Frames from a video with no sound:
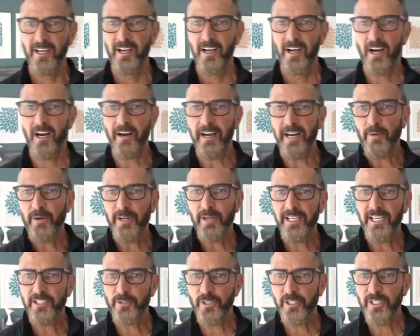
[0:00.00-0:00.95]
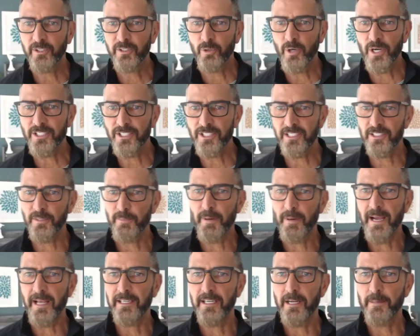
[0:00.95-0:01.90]
All right, I want to get to a question because we're
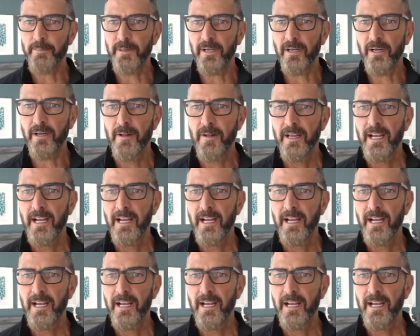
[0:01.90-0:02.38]
piling up here.